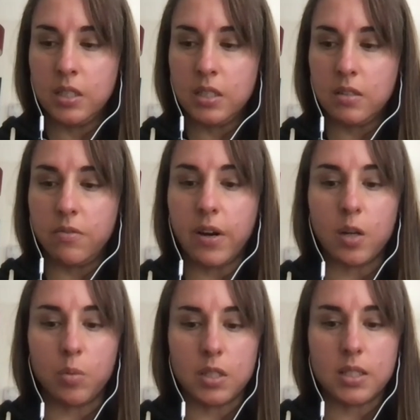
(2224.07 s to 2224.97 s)

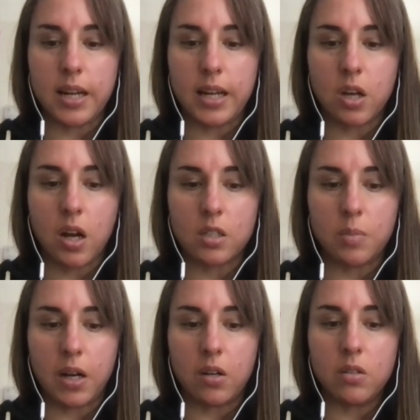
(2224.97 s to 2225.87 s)
variables that I talked
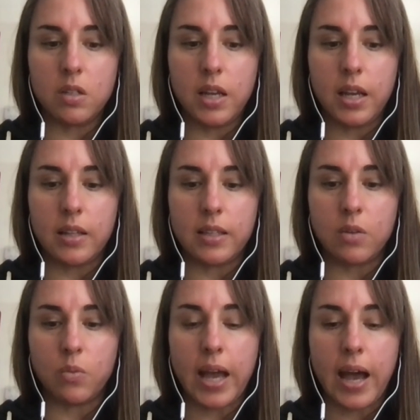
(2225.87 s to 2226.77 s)
about. And
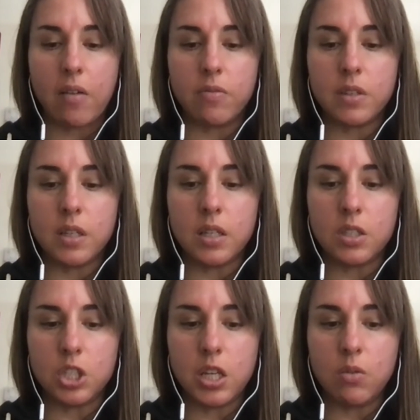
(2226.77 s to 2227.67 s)
then we have
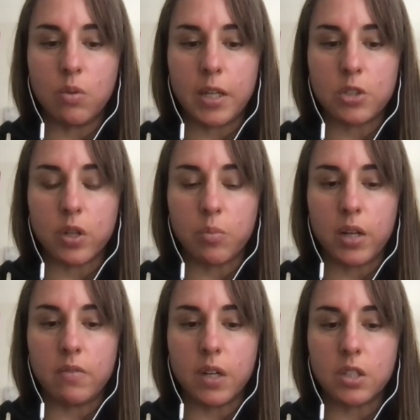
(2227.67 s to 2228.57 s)
EEG, we're measuring
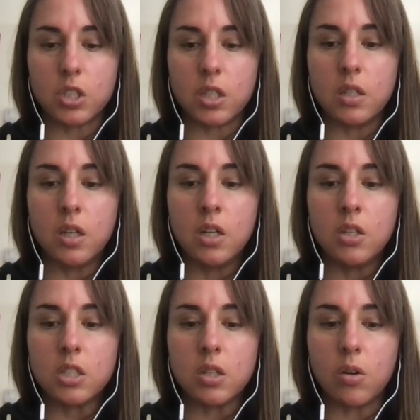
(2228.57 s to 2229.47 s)
brain function.
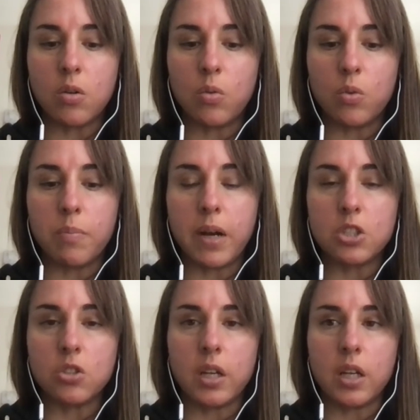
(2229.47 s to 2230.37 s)
So we're
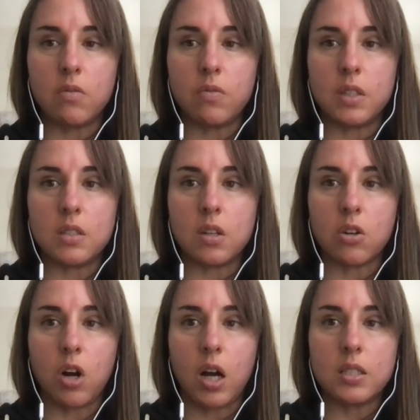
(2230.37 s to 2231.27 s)
measuring infants
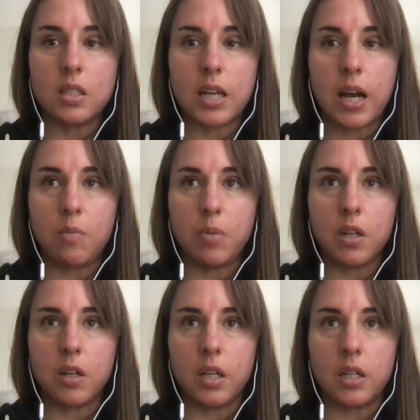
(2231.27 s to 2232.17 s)
across the time
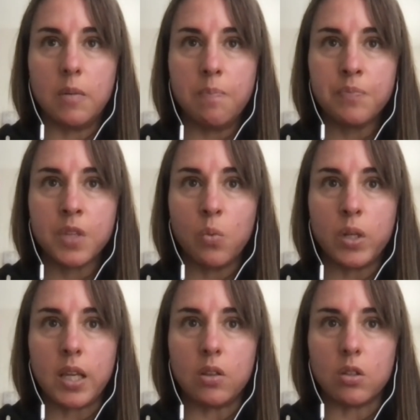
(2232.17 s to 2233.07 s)
period
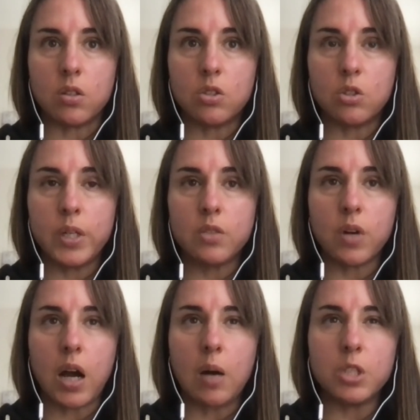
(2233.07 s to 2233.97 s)
when they learn to reach
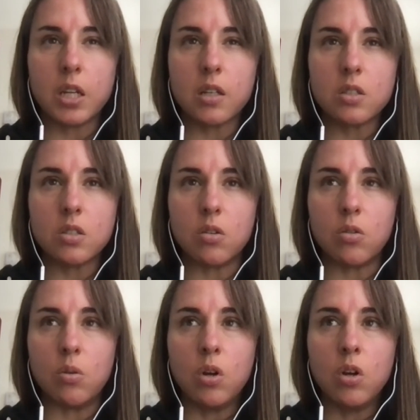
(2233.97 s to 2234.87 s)
for objects.
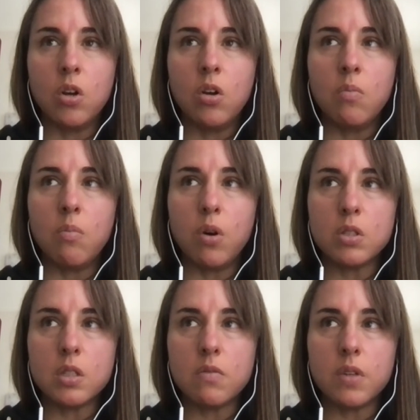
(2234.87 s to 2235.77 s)
So
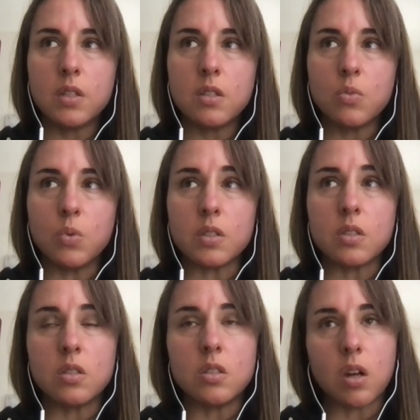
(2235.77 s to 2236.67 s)
most infants will
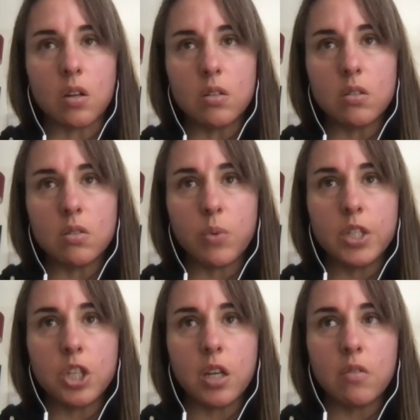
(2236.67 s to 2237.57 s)
start
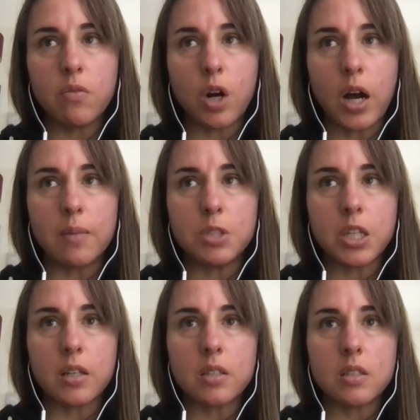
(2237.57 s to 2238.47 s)
reaching for
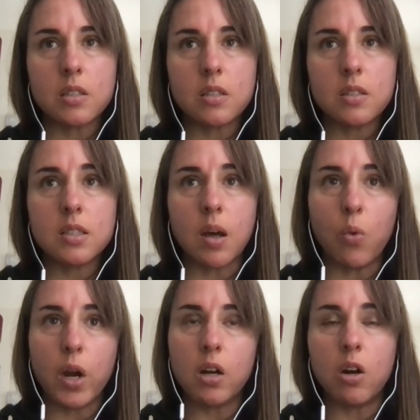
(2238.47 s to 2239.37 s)
objects
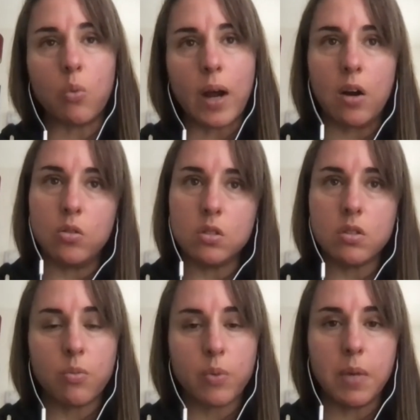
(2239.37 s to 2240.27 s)
somewhere around
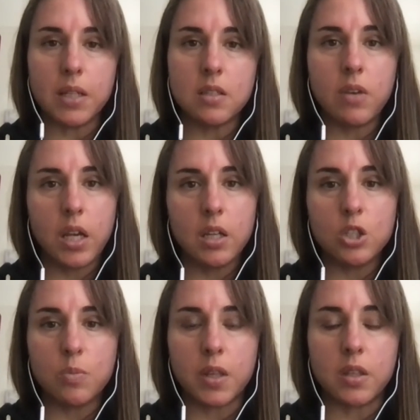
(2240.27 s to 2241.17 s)
3 months of
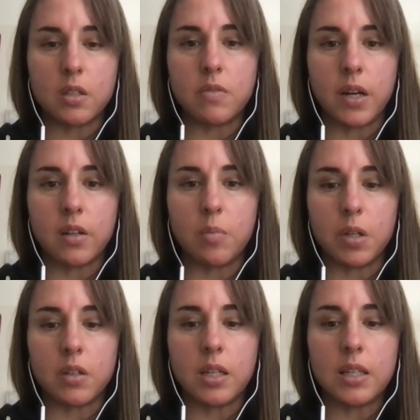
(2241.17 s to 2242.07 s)
age, but there's
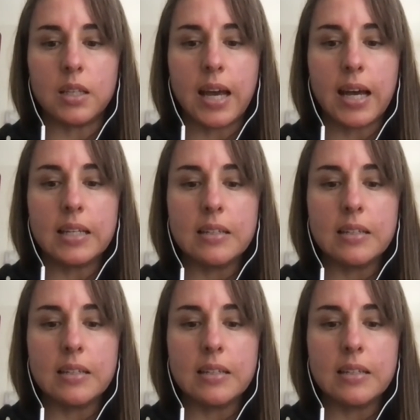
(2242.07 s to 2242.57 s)
variability in that.